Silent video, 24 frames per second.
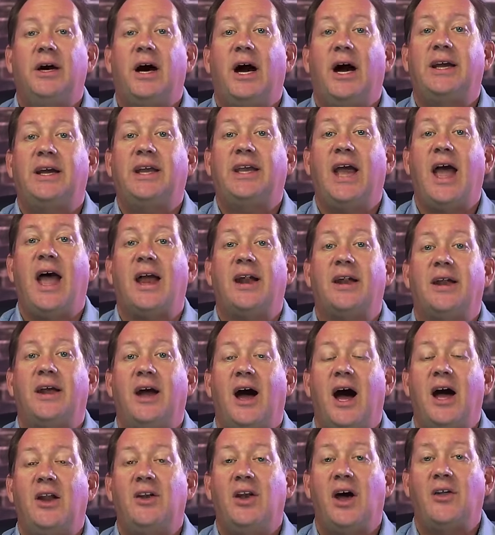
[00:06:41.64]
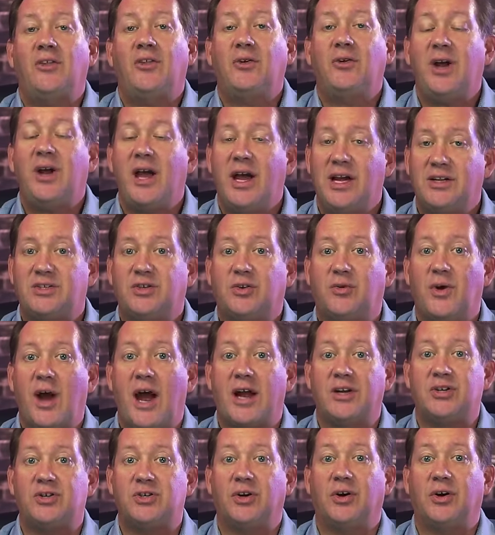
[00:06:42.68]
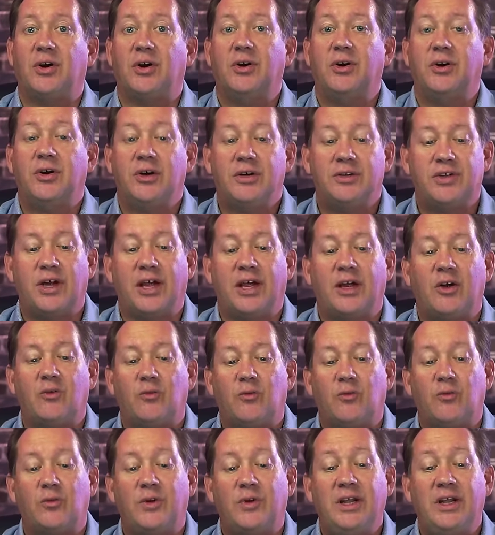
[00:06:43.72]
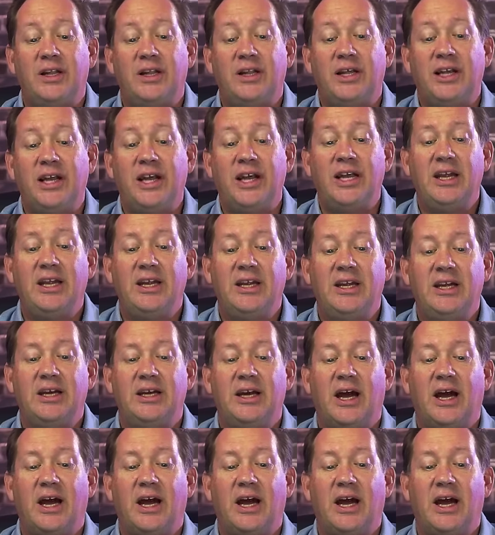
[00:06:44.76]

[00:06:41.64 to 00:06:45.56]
Again, another head scratcher. It's like, really?